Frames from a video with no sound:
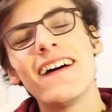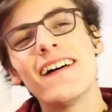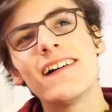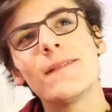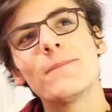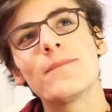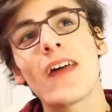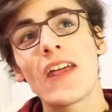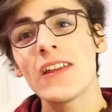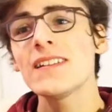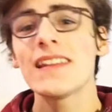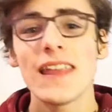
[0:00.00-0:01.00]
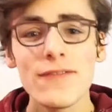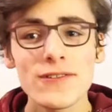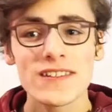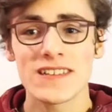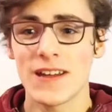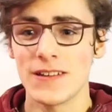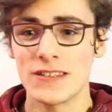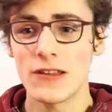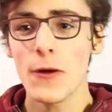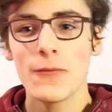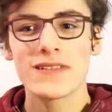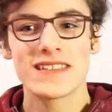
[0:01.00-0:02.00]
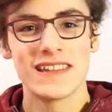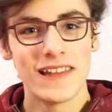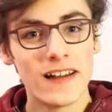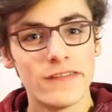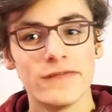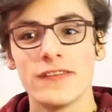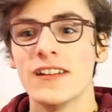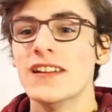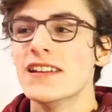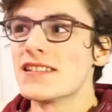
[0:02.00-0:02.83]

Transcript: And I did level design, so I was in love.